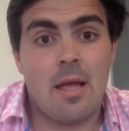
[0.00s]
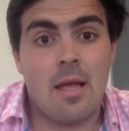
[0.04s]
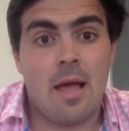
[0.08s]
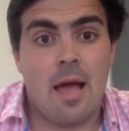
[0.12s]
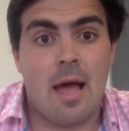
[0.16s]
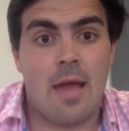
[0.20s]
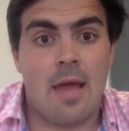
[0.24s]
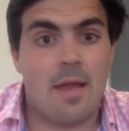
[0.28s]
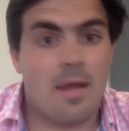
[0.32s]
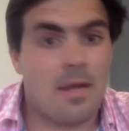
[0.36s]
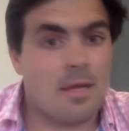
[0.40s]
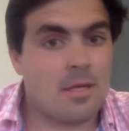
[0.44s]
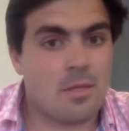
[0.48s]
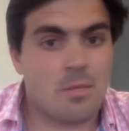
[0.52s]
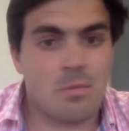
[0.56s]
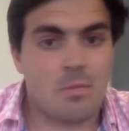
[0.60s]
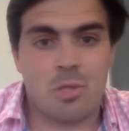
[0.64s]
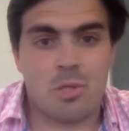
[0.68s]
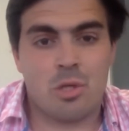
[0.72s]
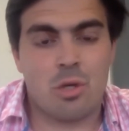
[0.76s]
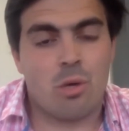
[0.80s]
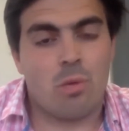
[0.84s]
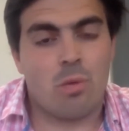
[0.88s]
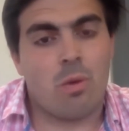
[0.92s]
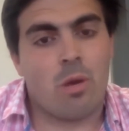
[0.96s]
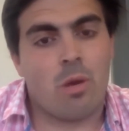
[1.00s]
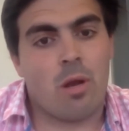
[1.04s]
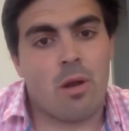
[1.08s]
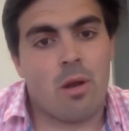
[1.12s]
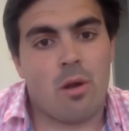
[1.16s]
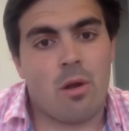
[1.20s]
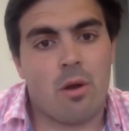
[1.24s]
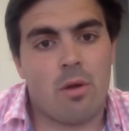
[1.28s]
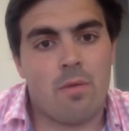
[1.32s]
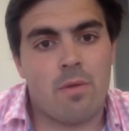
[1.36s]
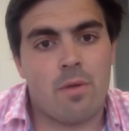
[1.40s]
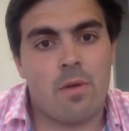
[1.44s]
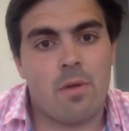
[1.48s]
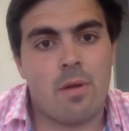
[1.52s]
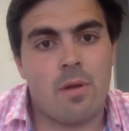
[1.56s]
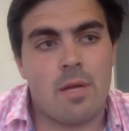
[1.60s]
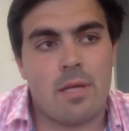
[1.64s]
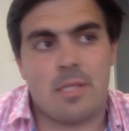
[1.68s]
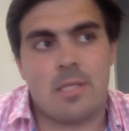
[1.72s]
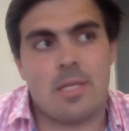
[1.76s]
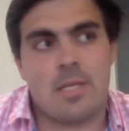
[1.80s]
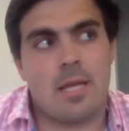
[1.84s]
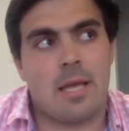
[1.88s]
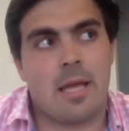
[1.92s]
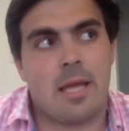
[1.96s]
And that's, I'm sure, what a lot of you
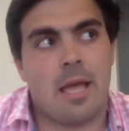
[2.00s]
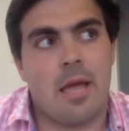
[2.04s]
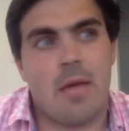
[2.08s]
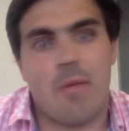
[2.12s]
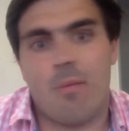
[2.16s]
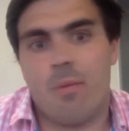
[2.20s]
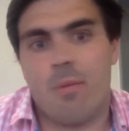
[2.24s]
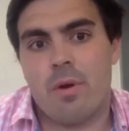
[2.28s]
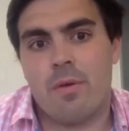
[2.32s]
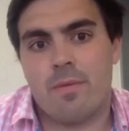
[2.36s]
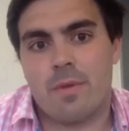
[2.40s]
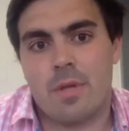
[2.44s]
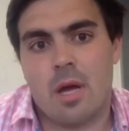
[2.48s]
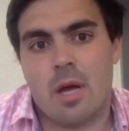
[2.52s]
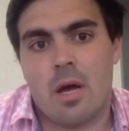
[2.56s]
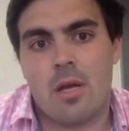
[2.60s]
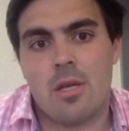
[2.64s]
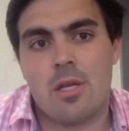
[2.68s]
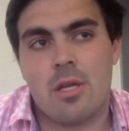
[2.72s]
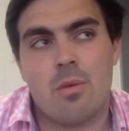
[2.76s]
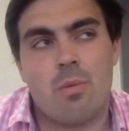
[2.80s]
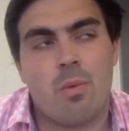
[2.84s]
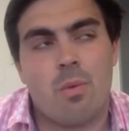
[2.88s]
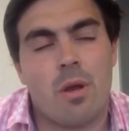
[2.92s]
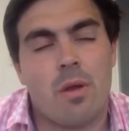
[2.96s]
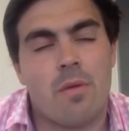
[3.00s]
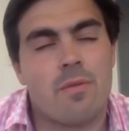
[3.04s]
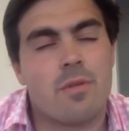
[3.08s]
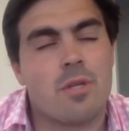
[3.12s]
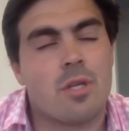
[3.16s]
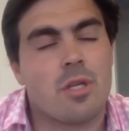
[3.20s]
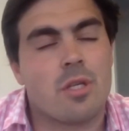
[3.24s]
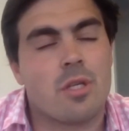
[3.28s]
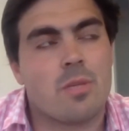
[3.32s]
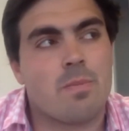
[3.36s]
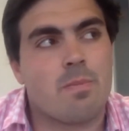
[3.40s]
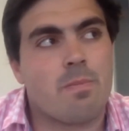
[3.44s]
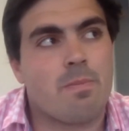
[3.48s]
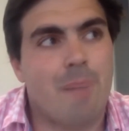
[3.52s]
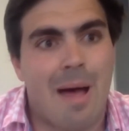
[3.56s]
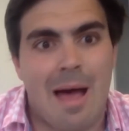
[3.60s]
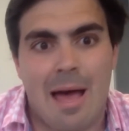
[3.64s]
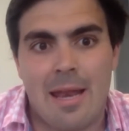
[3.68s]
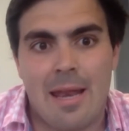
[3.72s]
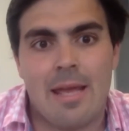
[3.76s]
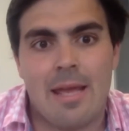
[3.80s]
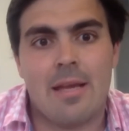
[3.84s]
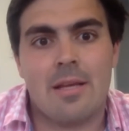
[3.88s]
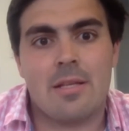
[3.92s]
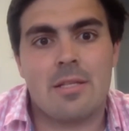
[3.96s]
listening here would have done. You would have just
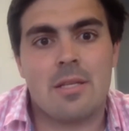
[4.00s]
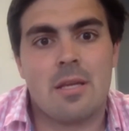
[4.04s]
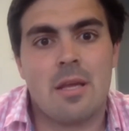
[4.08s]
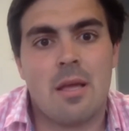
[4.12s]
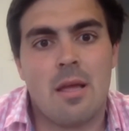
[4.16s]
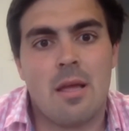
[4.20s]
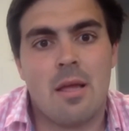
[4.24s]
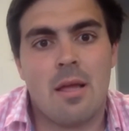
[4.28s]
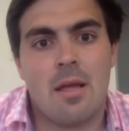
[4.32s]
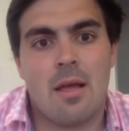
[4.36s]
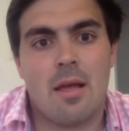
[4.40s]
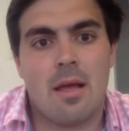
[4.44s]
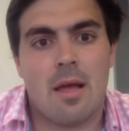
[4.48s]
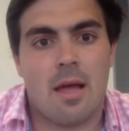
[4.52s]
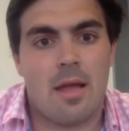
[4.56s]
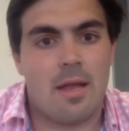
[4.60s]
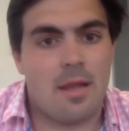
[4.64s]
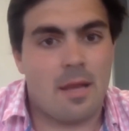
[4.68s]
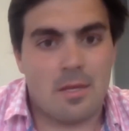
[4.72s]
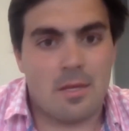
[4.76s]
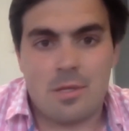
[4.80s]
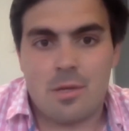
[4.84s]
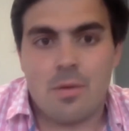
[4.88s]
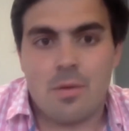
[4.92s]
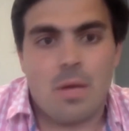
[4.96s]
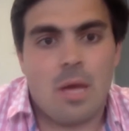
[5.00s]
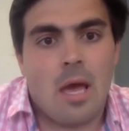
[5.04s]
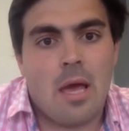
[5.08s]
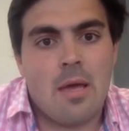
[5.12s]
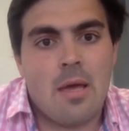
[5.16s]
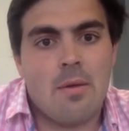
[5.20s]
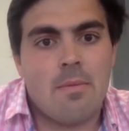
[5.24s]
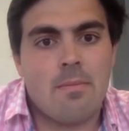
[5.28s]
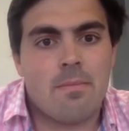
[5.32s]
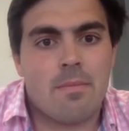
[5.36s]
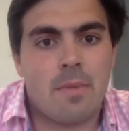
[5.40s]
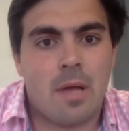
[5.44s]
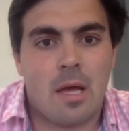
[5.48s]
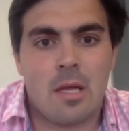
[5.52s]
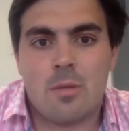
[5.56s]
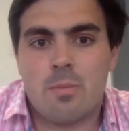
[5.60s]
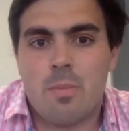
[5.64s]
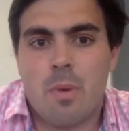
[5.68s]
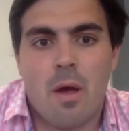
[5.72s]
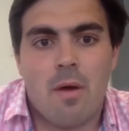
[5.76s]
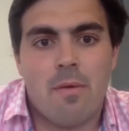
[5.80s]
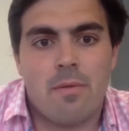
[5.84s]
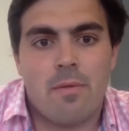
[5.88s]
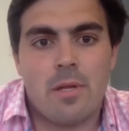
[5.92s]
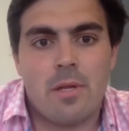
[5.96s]
panicked, and that's okay. That's
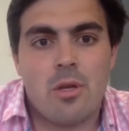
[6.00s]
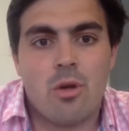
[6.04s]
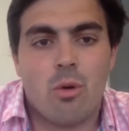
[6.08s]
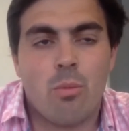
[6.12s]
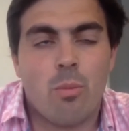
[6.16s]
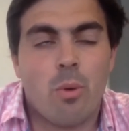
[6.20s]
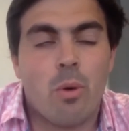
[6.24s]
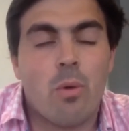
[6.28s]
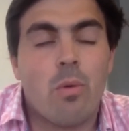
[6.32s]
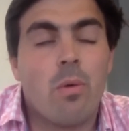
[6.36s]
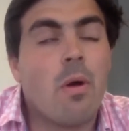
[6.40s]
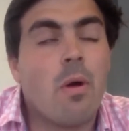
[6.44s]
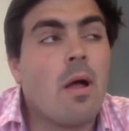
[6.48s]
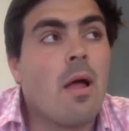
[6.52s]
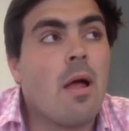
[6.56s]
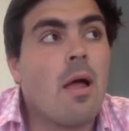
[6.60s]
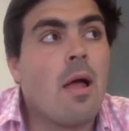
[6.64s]
perfectly normal.